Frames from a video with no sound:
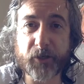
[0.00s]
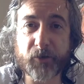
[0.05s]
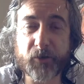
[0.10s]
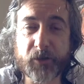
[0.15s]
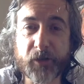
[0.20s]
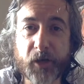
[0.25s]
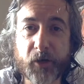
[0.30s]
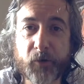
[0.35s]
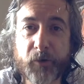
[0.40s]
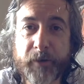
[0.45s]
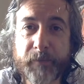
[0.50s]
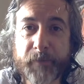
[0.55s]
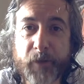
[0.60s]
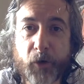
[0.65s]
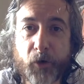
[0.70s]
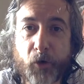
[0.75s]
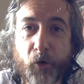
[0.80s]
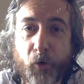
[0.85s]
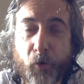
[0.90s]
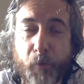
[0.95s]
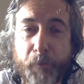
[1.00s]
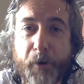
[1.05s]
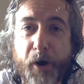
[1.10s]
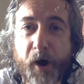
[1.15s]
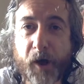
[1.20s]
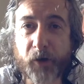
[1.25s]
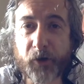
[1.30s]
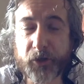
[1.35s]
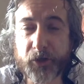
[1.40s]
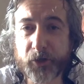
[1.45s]
So all
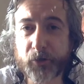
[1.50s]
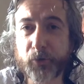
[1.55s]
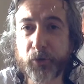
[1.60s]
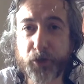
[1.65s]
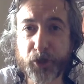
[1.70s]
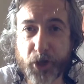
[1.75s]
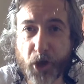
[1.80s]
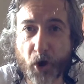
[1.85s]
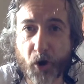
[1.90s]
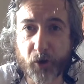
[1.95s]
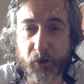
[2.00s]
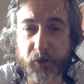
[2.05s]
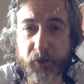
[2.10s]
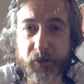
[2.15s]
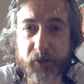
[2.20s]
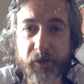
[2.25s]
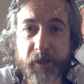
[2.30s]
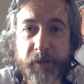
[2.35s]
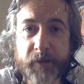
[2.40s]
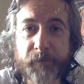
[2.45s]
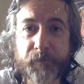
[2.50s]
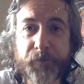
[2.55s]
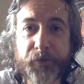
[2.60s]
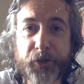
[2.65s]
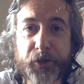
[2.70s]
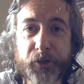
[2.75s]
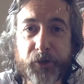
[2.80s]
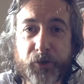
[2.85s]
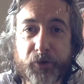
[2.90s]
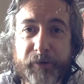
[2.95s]
biological shocks
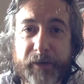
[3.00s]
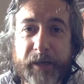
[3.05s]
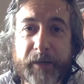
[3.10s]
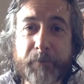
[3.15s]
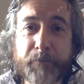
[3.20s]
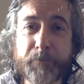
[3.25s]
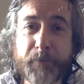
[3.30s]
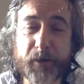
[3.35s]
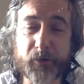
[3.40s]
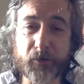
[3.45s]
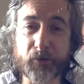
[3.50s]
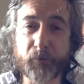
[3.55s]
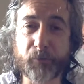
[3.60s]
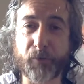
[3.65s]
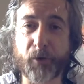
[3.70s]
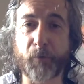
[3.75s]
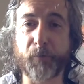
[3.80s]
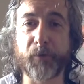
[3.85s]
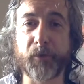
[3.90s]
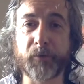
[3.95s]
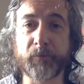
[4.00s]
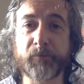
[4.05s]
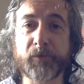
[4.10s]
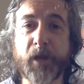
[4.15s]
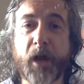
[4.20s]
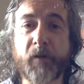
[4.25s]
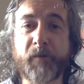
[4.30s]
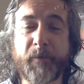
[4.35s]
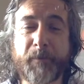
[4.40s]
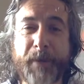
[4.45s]
that create muscle problems
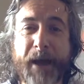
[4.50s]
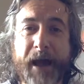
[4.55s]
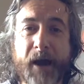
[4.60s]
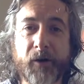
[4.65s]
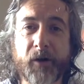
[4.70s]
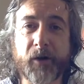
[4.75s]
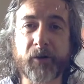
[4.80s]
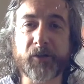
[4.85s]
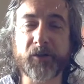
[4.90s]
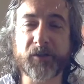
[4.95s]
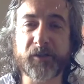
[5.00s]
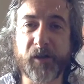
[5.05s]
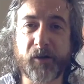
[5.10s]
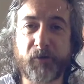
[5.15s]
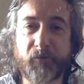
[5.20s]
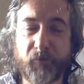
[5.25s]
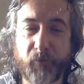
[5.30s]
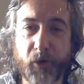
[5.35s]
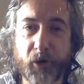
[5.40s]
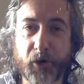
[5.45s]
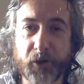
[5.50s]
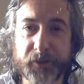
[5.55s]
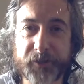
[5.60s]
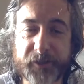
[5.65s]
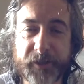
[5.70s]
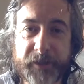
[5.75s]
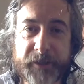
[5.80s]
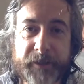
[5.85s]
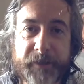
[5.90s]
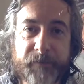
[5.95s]
are about our self-worth.
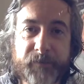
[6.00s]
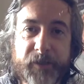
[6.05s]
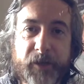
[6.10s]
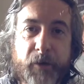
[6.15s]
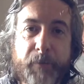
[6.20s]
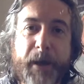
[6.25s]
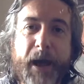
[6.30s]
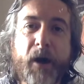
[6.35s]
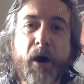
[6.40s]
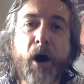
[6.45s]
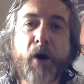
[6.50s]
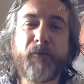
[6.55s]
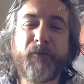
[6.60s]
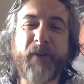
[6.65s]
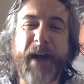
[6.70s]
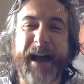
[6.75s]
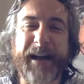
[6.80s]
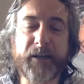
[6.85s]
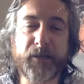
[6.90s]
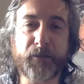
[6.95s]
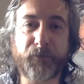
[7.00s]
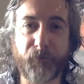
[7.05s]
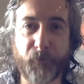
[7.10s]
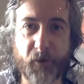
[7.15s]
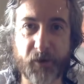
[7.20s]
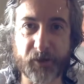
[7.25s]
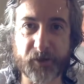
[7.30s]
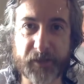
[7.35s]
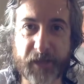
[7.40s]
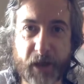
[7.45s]
They're about our value for
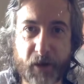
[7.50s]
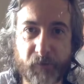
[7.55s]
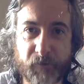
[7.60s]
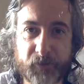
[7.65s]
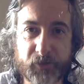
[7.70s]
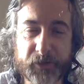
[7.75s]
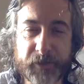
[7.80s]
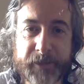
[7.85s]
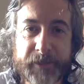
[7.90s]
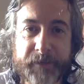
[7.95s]
ourselves.